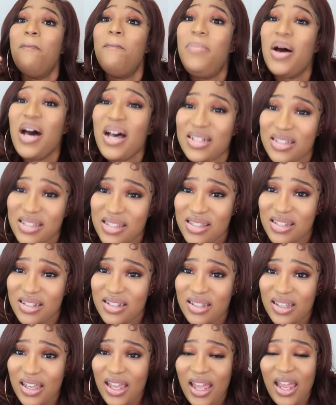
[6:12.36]
But
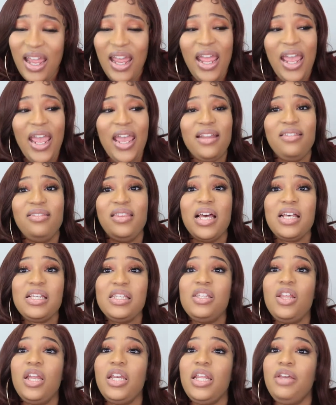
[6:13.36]
it
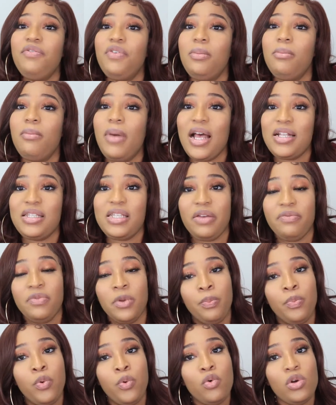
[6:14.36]
does not even matter if
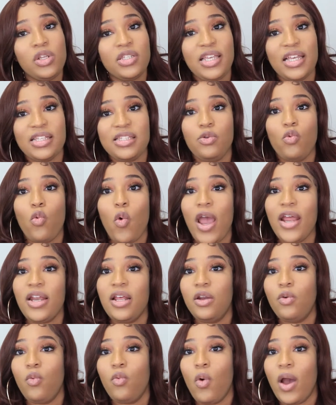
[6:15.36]
the pool is getting
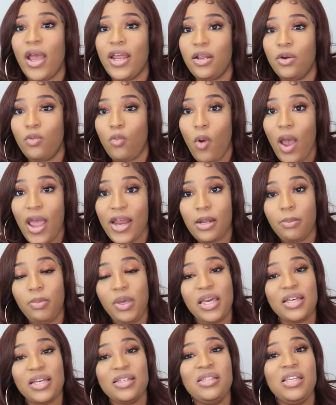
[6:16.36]
wider and wider and wider,
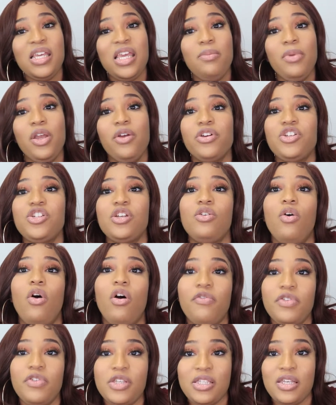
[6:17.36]
because the immigration
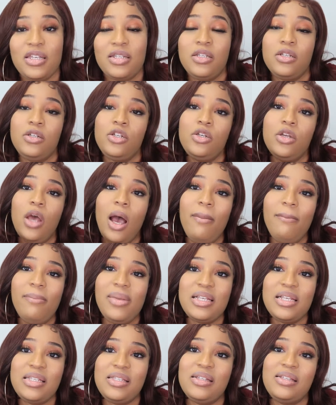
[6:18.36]
officer, the
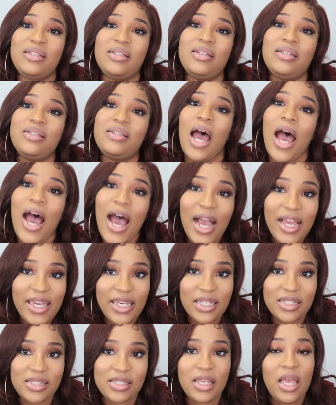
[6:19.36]
numbers, the
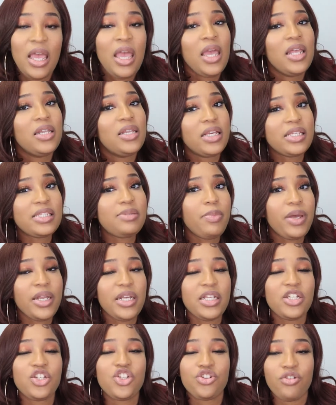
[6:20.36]
targets this
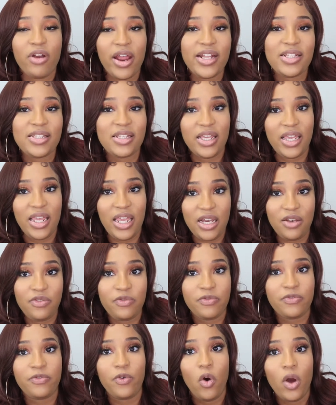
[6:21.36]
man is trying to hit
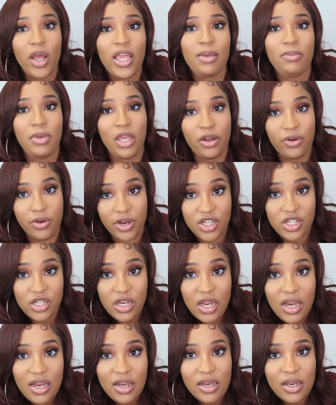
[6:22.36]
for
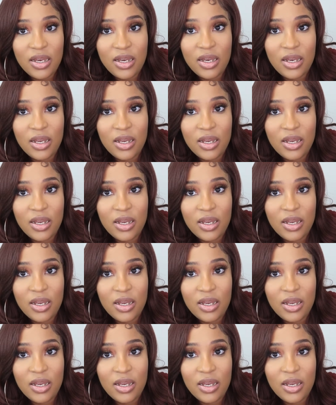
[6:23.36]
immigration,